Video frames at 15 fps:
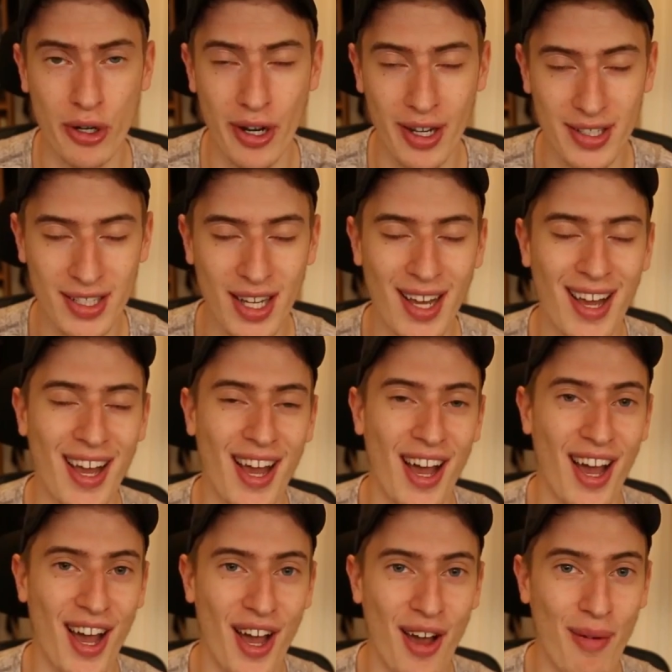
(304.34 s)
products,
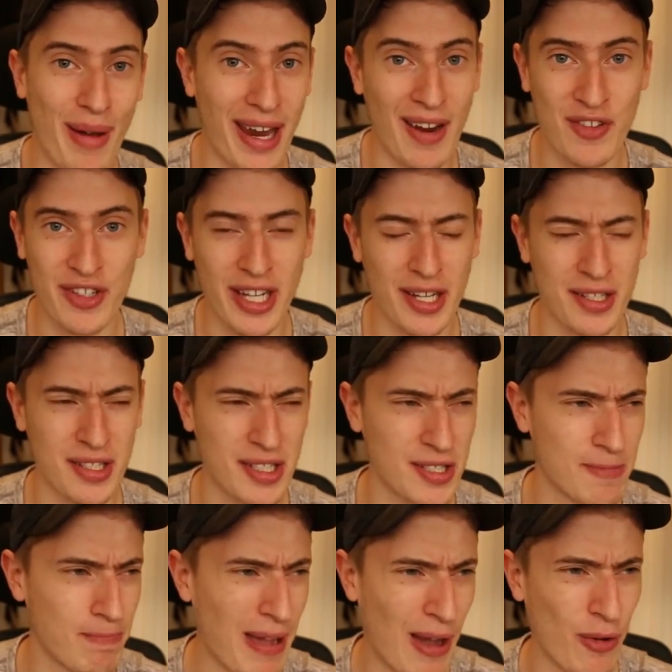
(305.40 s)
um, and I've just had a
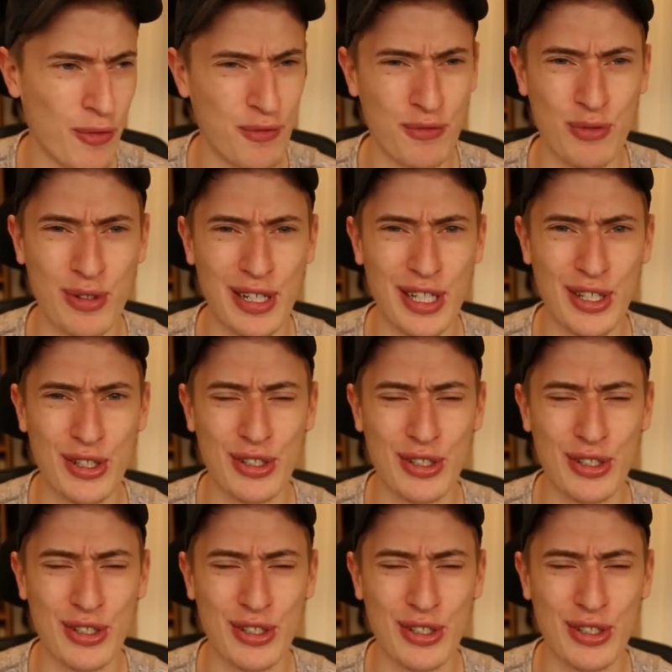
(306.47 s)
spout of really